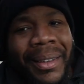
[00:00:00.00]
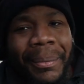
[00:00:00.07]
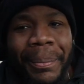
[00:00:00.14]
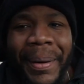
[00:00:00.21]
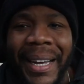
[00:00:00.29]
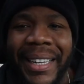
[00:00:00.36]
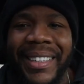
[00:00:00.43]

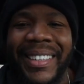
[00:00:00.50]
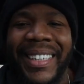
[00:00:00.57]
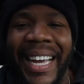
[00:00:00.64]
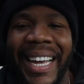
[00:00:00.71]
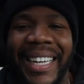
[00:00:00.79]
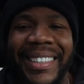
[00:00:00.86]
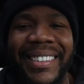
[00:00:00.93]
But
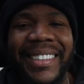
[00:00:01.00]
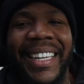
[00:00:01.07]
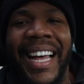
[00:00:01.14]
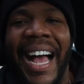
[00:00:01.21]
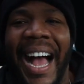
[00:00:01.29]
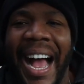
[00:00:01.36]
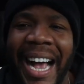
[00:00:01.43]
yes,
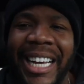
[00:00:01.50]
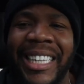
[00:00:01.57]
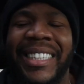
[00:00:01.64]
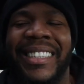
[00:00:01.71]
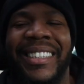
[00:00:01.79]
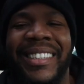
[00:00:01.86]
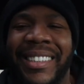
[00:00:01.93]

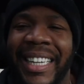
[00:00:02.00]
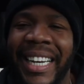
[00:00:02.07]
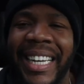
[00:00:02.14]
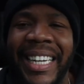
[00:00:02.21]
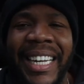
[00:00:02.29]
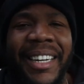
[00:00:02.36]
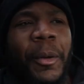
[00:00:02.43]
I
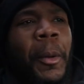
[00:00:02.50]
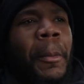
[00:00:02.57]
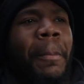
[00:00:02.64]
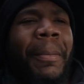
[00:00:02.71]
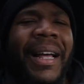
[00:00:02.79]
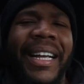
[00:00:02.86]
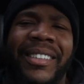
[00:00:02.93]
seen it.
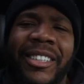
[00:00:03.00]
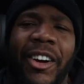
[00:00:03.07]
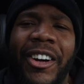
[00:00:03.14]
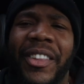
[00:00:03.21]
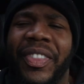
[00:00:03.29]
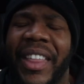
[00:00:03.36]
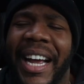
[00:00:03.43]

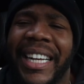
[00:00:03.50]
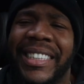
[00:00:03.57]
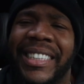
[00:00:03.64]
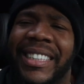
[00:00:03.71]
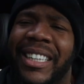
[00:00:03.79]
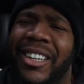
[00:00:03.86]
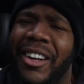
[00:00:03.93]
Certain things
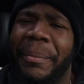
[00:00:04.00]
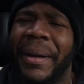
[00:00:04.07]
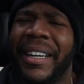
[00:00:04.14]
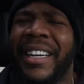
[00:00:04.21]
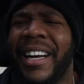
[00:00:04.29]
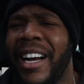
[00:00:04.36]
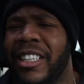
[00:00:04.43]
is a little
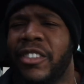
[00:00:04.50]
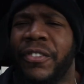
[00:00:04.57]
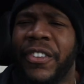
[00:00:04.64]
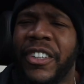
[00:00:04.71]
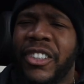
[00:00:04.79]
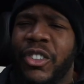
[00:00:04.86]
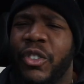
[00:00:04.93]
bit
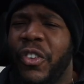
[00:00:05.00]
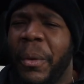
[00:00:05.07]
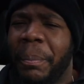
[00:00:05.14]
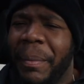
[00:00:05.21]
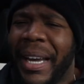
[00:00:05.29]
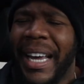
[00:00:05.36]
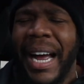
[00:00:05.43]
controversial for
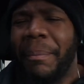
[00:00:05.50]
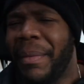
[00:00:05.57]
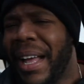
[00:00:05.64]
me. I'm